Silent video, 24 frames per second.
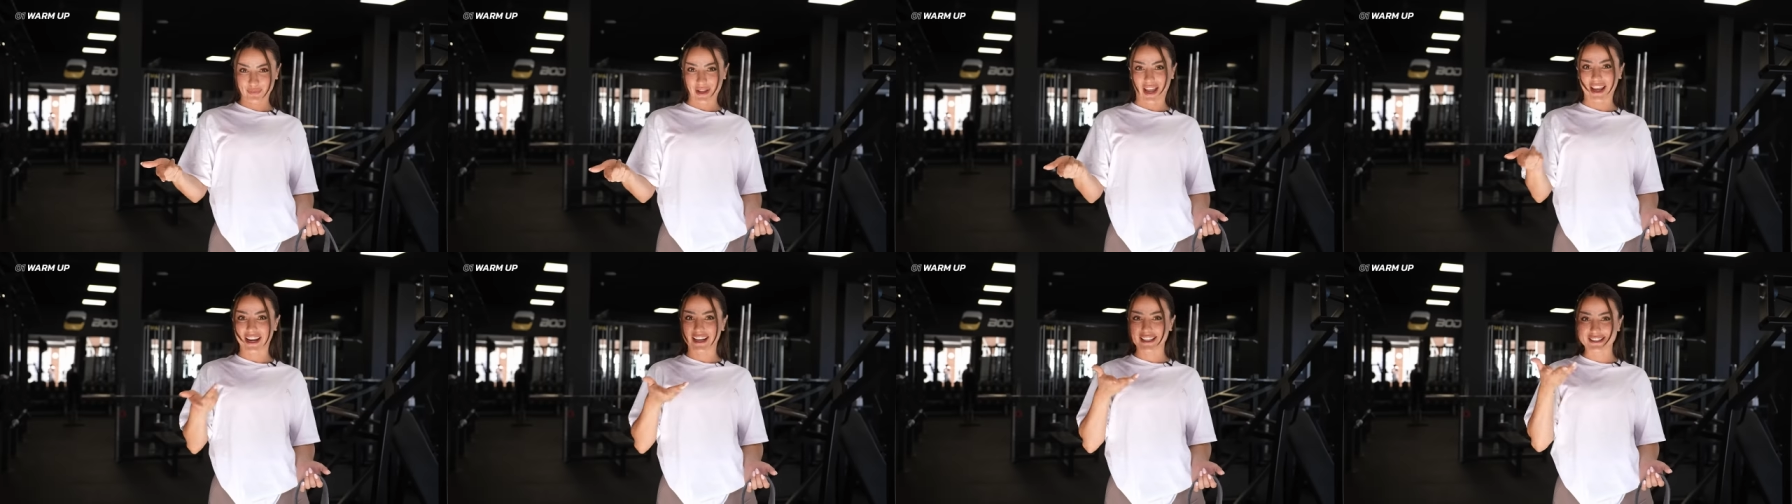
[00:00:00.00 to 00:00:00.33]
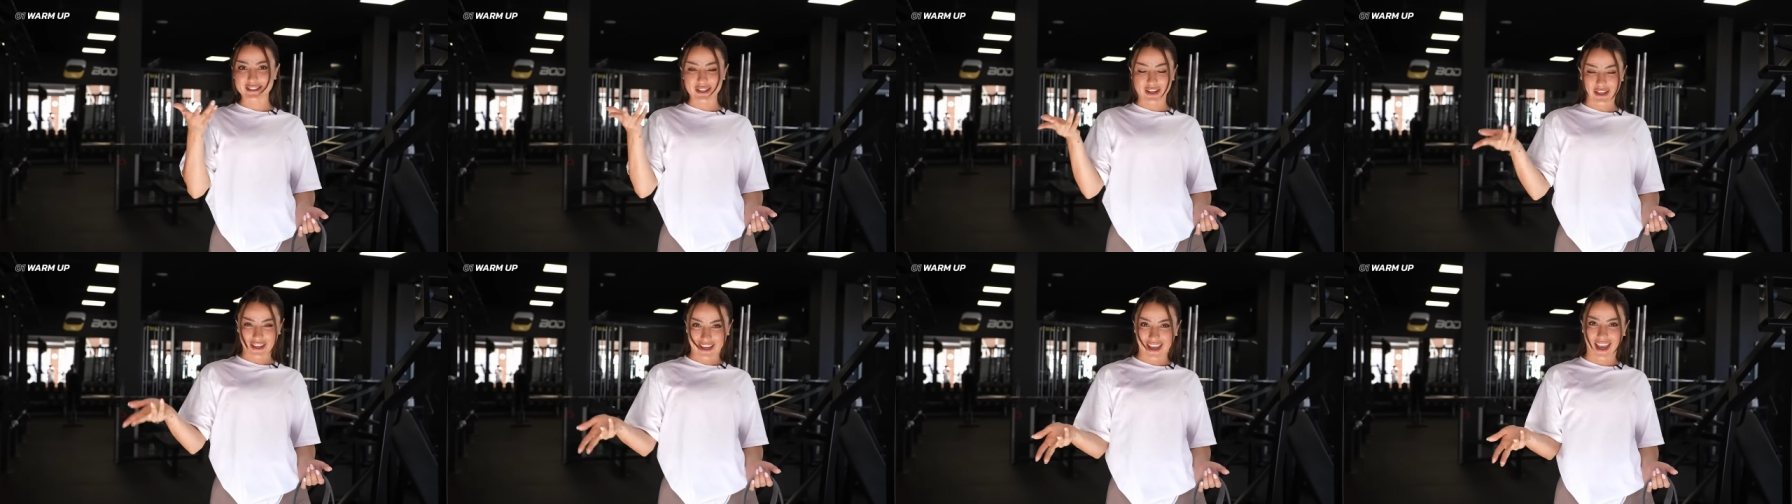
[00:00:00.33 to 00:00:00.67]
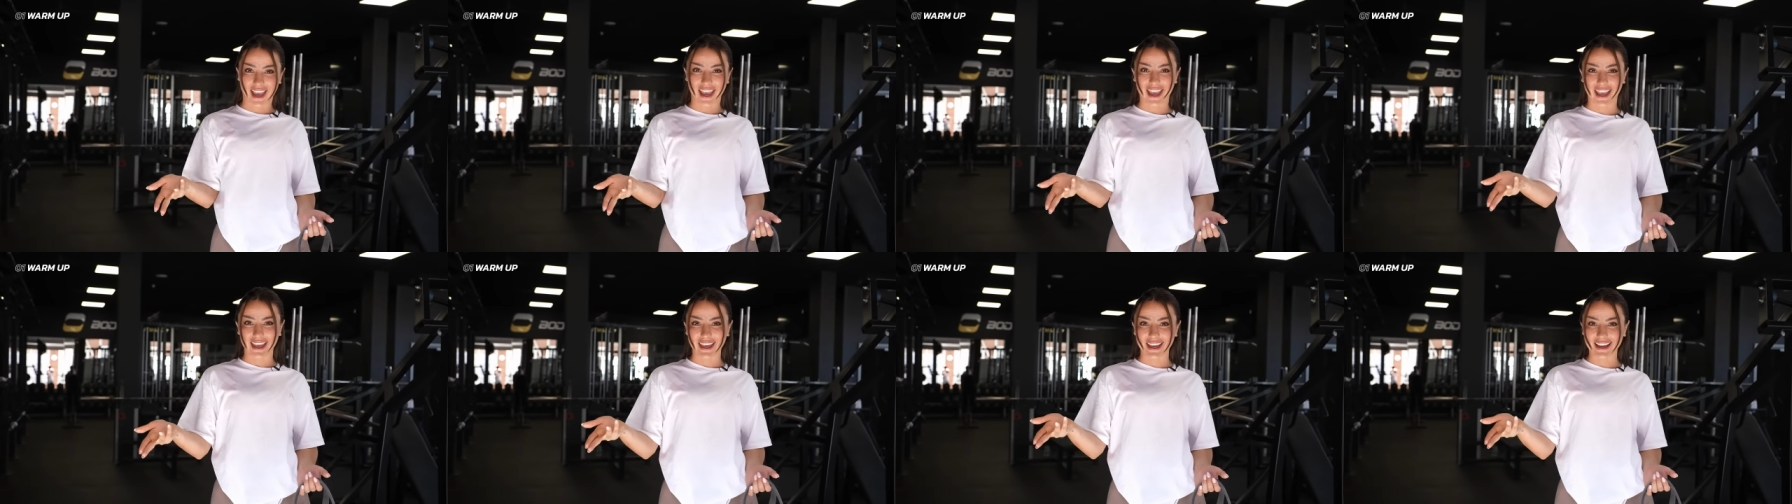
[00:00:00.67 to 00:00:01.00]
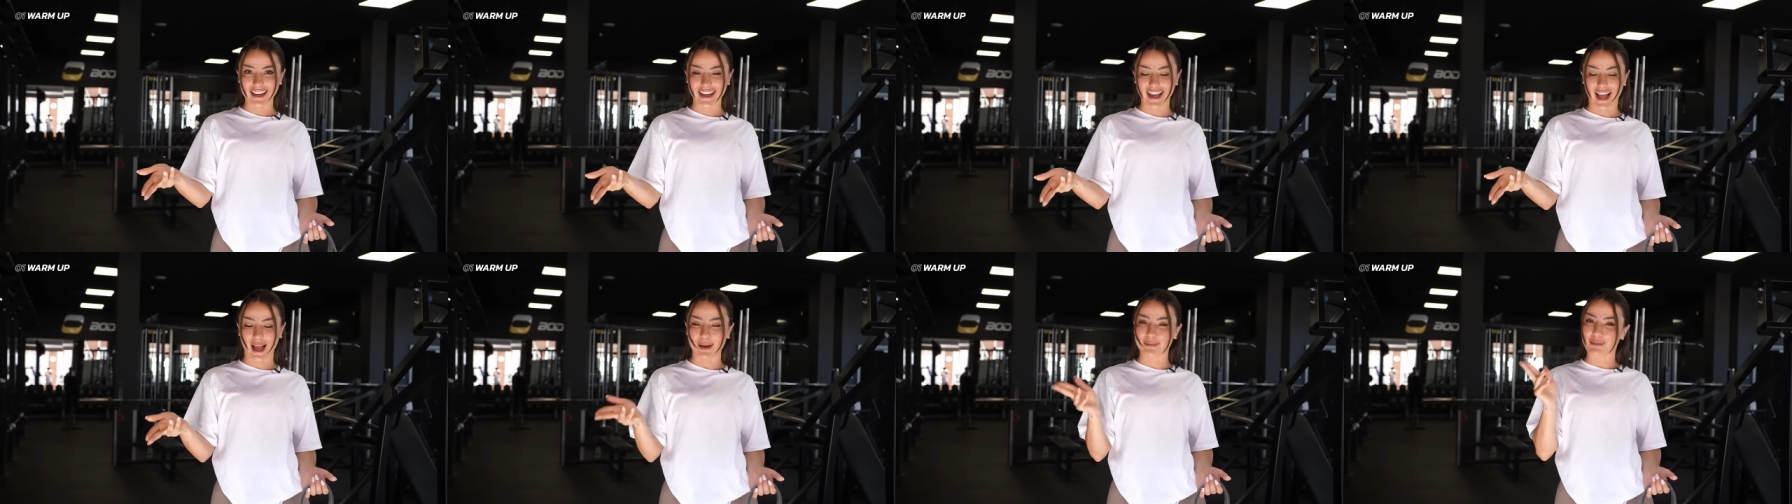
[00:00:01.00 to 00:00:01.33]
and it's
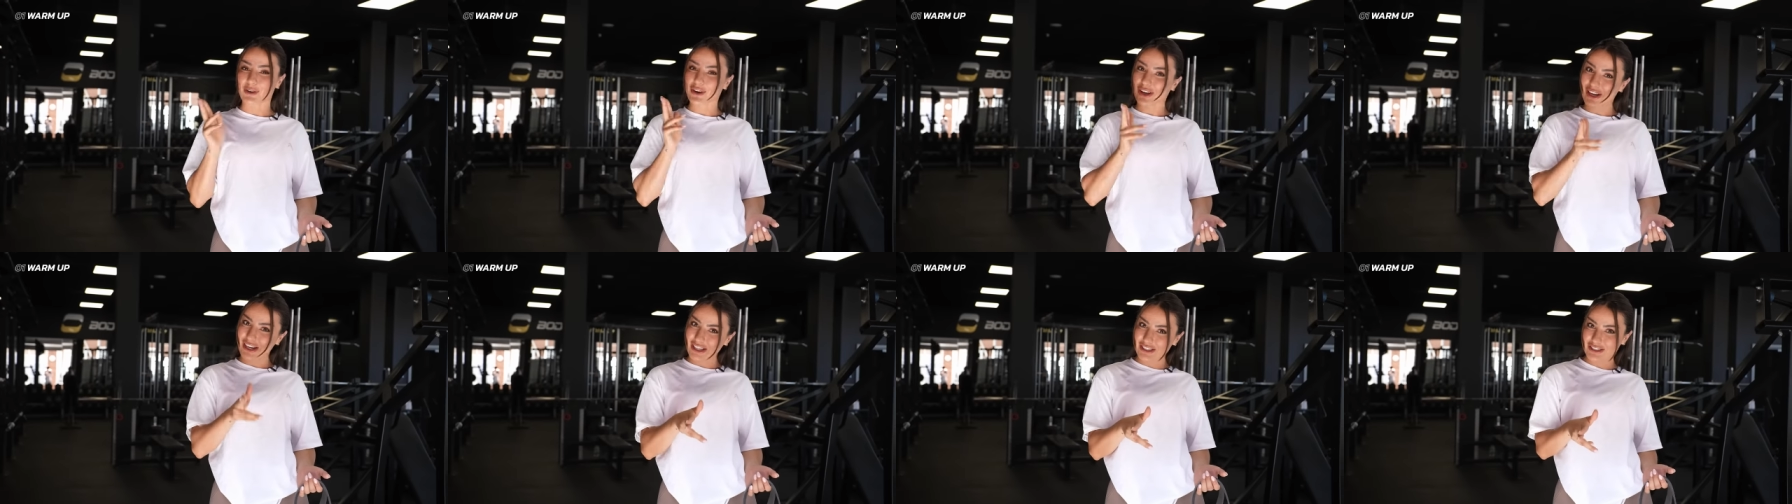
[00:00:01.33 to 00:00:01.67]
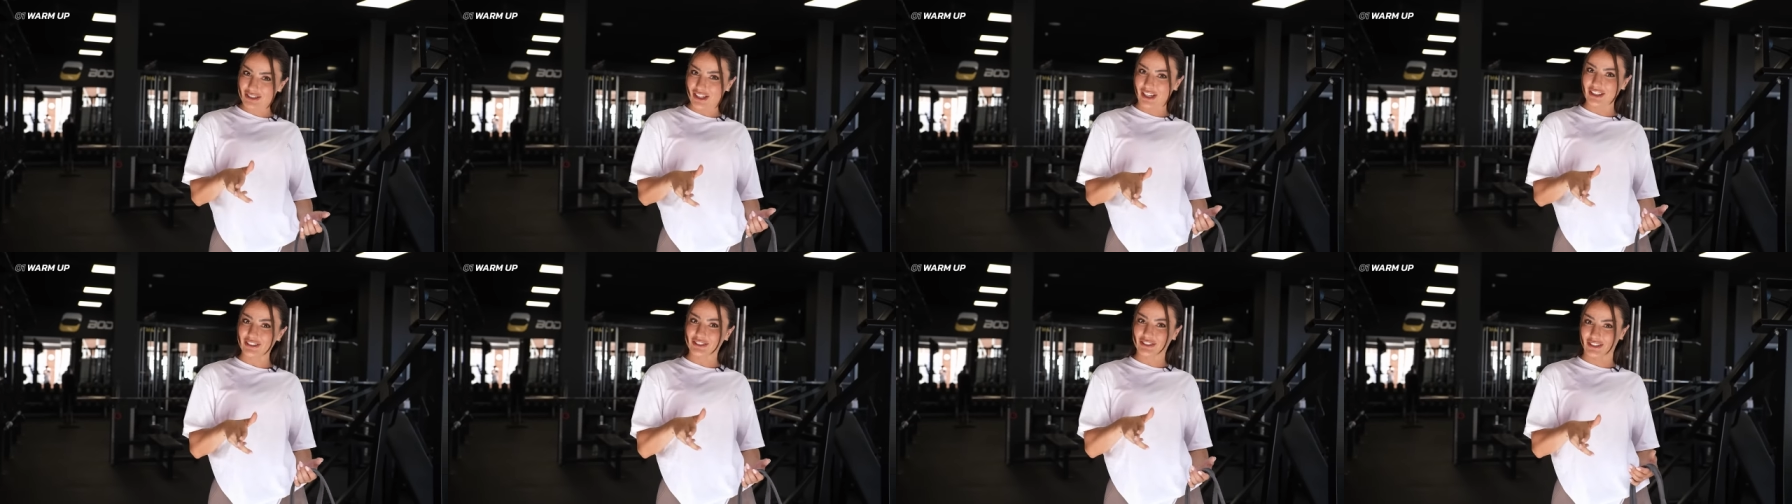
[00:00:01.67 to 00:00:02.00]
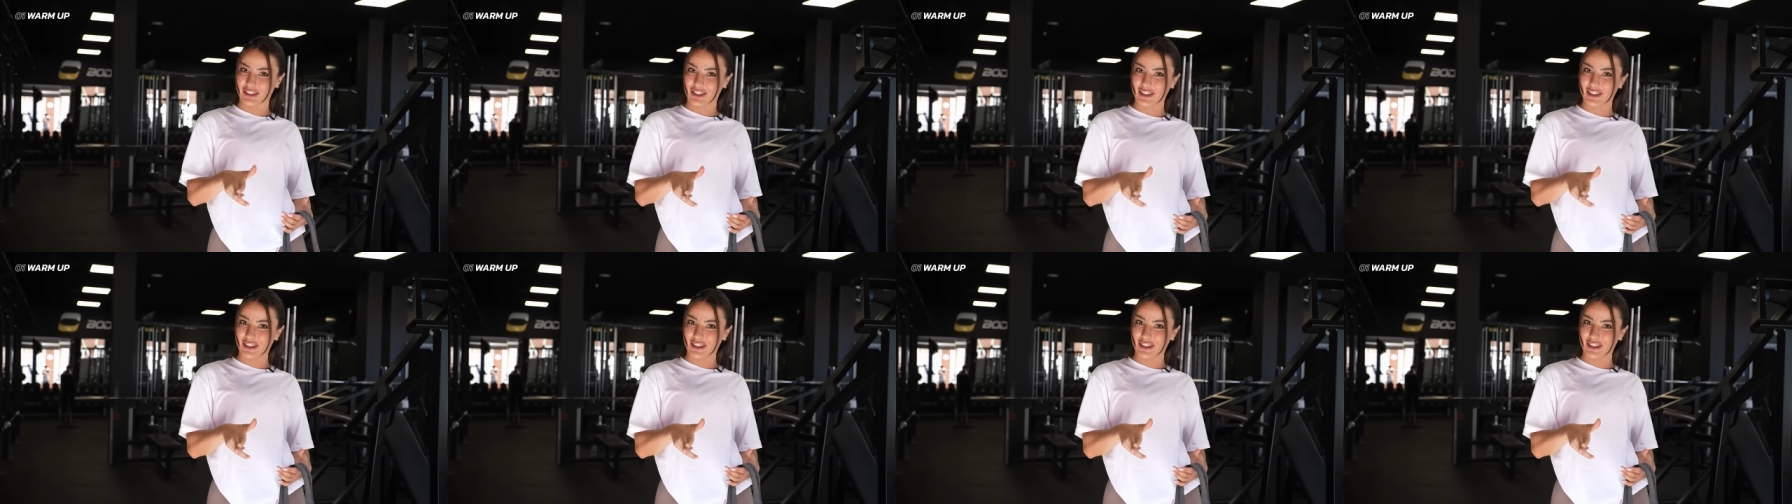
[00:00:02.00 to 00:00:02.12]
okay. I'm not gonna judge